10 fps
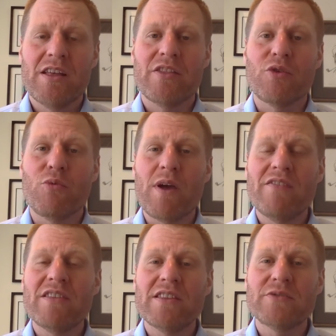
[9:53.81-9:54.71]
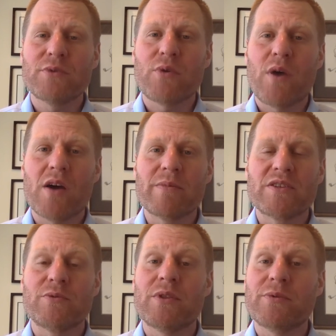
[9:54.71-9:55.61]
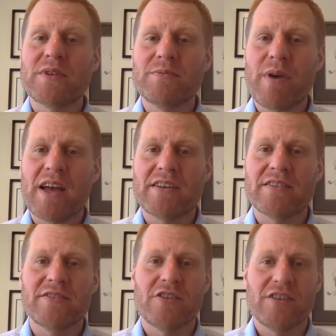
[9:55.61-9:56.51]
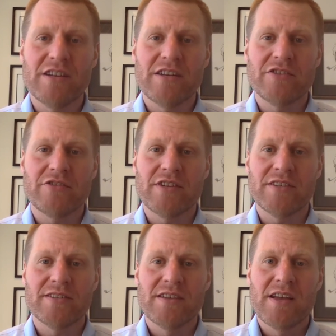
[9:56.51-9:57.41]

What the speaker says: they're waiving these requirements with respect to certain industries.